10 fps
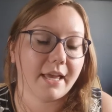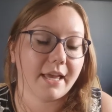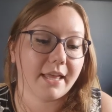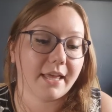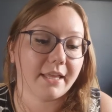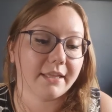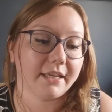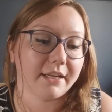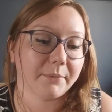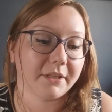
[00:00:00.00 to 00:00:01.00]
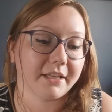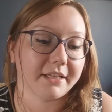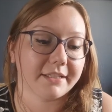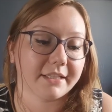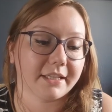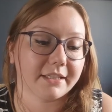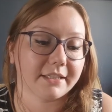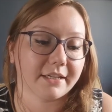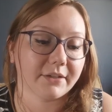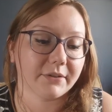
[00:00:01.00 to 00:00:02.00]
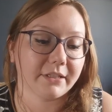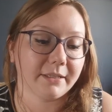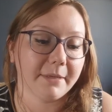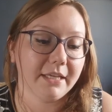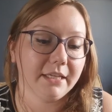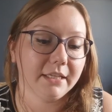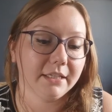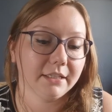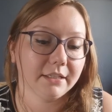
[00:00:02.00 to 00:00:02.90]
and then I realized that that's not really me.